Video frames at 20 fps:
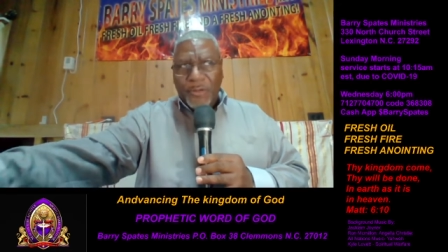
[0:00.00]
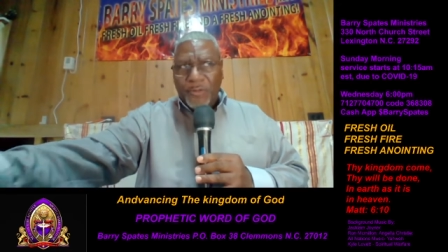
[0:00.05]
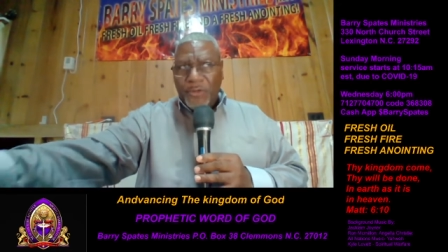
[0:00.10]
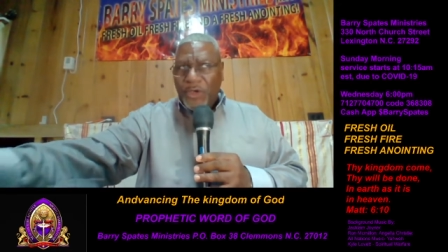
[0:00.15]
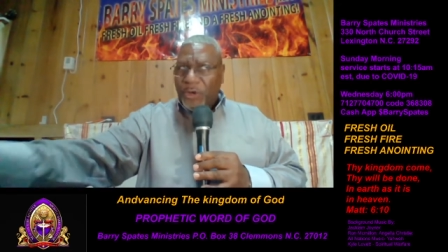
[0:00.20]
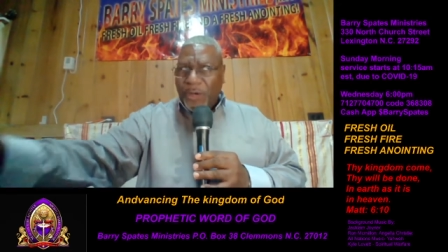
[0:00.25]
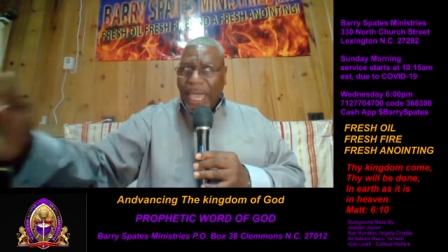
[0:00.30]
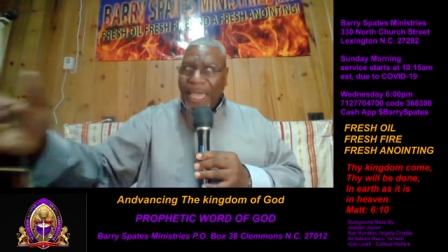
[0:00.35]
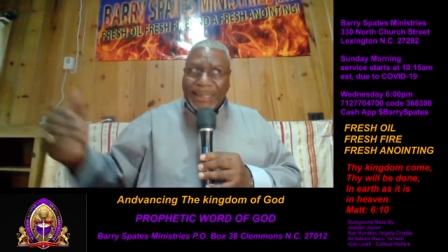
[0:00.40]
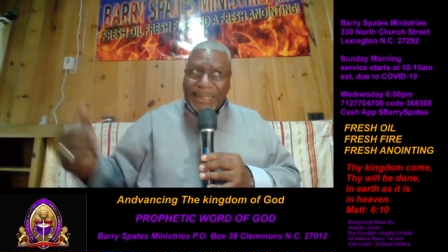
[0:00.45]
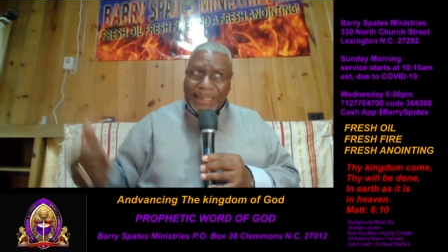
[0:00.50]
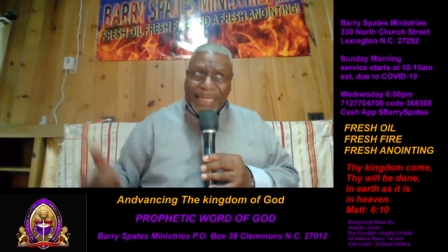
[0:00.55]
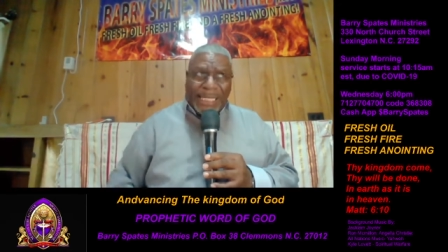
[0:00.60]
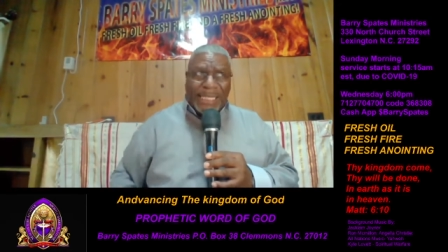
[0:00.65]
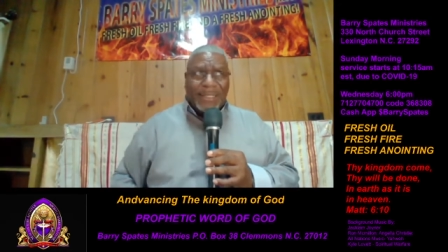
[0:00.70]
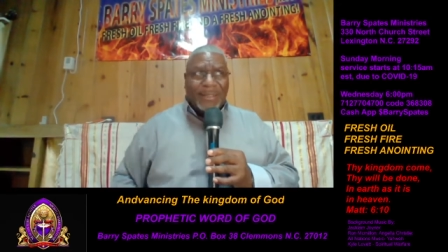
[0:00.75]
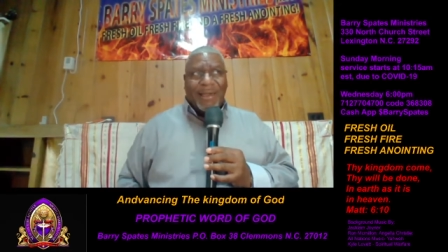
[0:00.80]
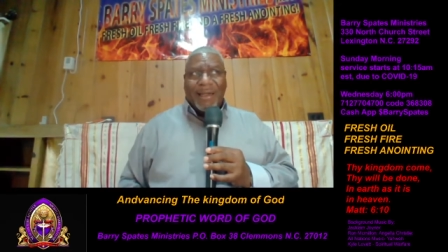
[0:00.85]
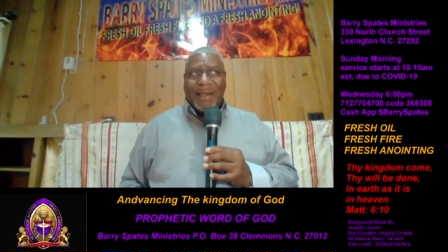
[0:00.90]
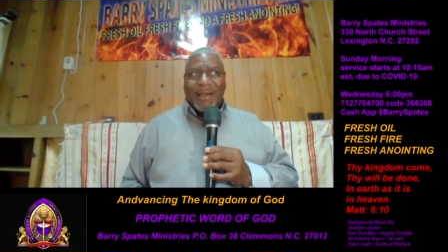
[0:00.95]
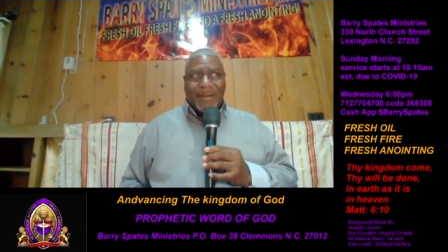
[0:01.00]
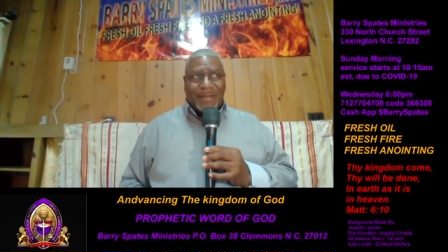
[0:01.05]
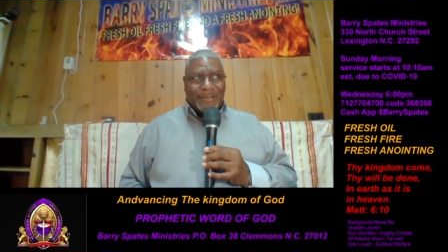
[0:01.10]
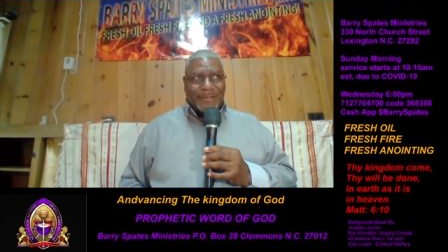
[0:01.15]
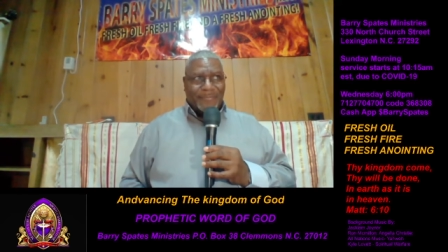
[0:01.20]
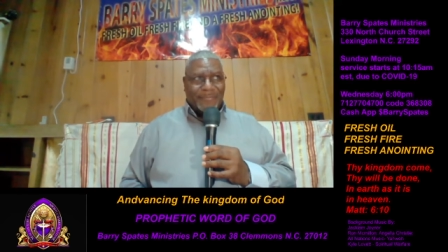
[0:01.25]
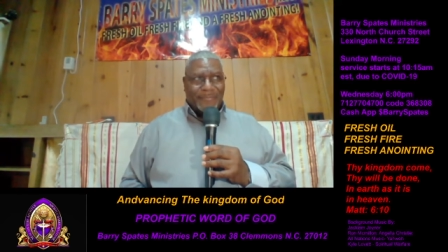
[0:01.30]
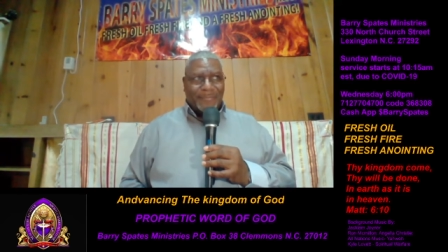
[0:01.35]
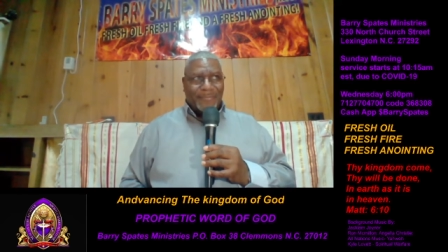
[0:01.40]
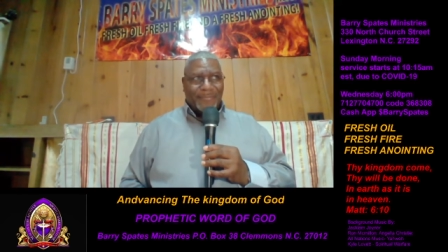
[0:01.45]
you can't lead God.
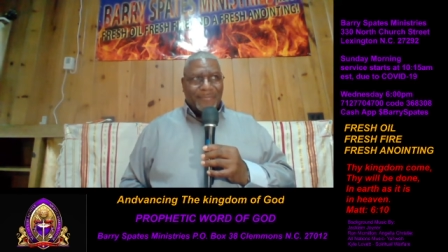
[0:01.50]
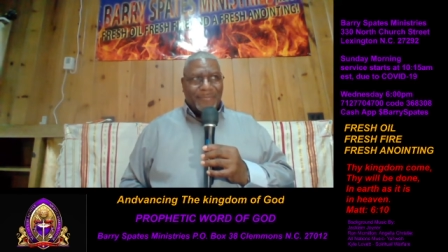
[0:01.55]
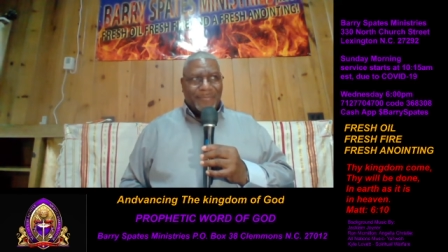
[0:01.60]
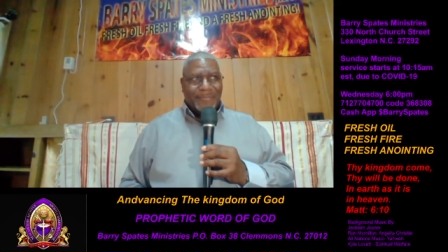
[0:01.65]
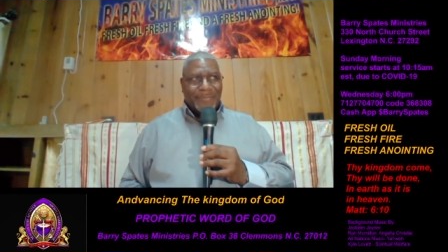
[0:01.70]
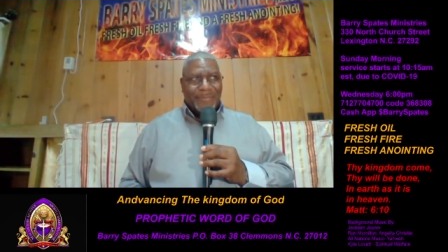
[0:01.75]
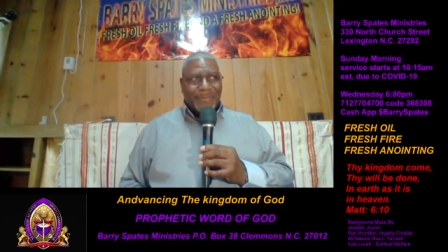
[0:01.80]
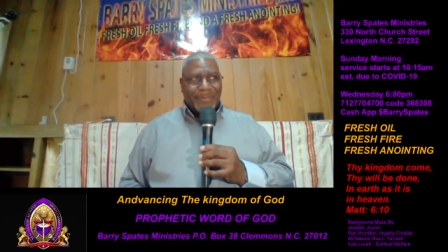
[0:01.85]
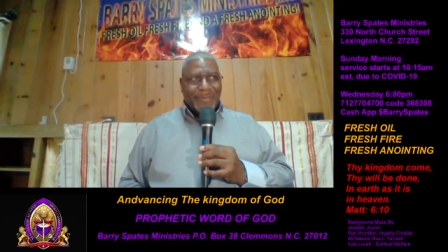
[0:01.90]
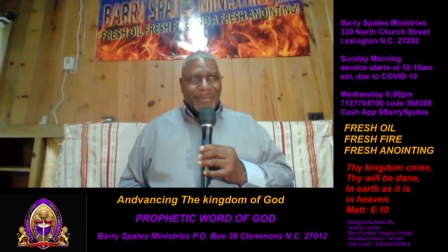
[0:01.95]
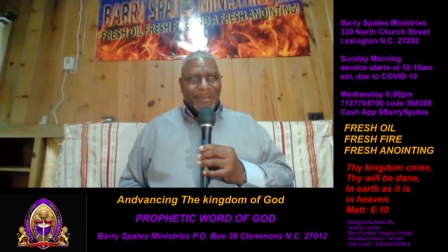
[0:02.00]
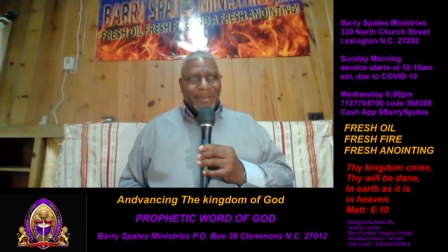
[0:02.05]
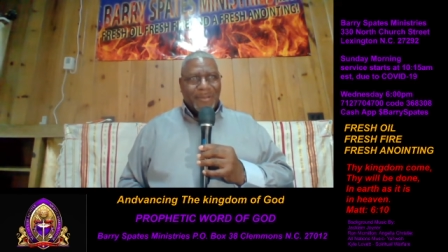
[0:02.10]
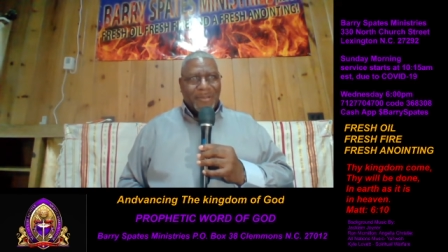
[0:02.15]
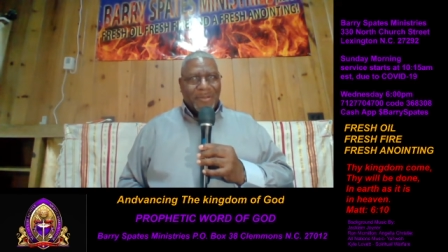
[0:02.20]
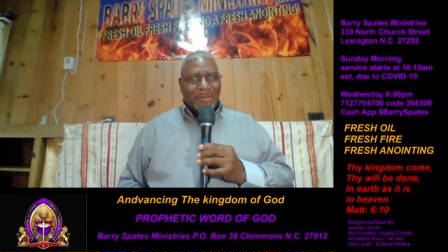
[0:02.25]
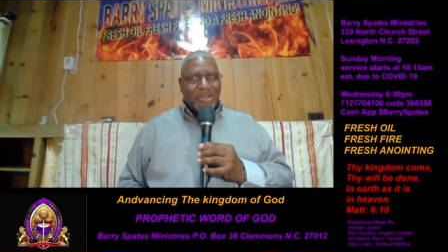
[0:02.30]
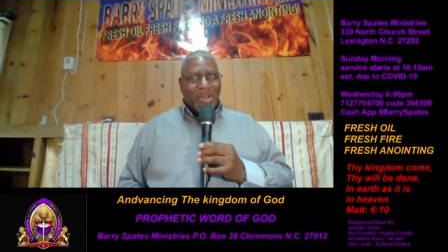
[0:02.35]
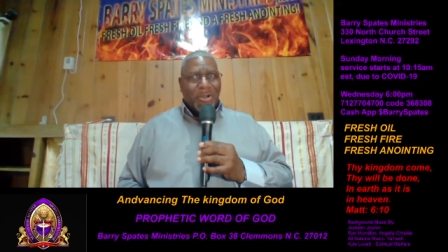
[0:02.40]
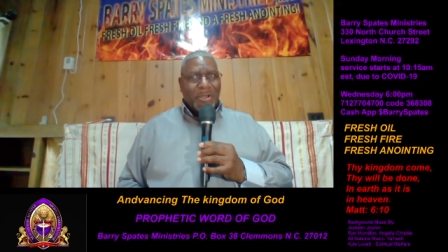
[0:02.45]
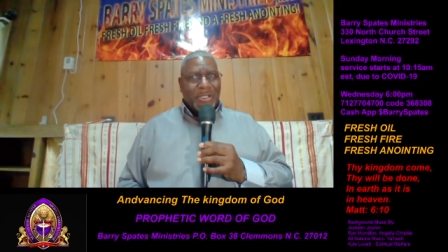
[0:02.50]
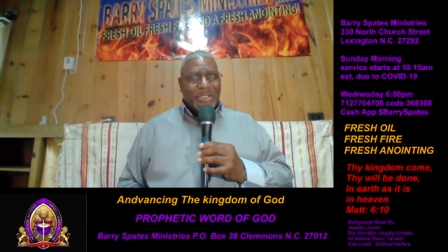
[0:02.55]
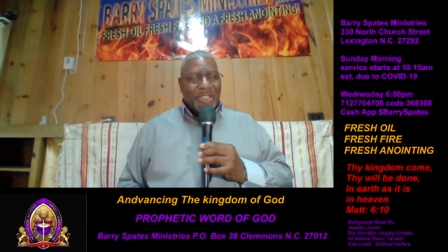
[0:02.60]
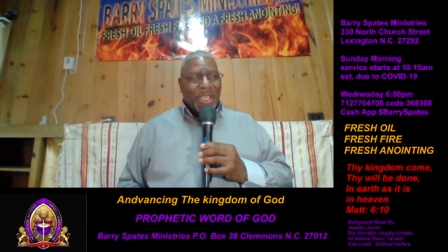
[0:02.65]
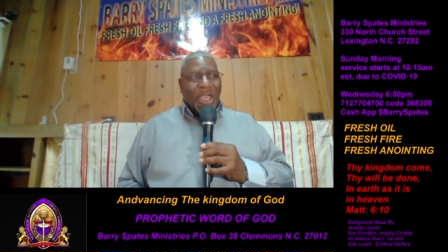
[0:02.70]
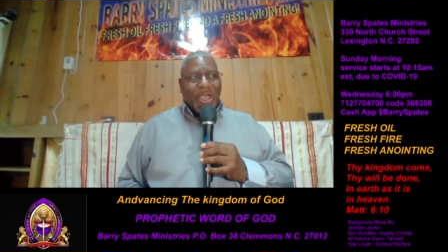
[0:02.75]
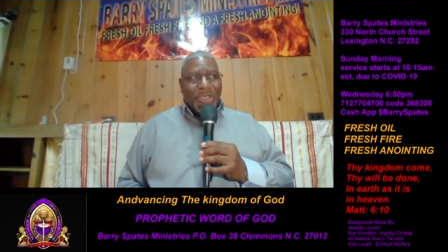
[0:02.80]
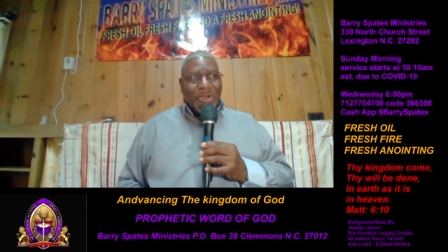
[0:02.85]
Notice,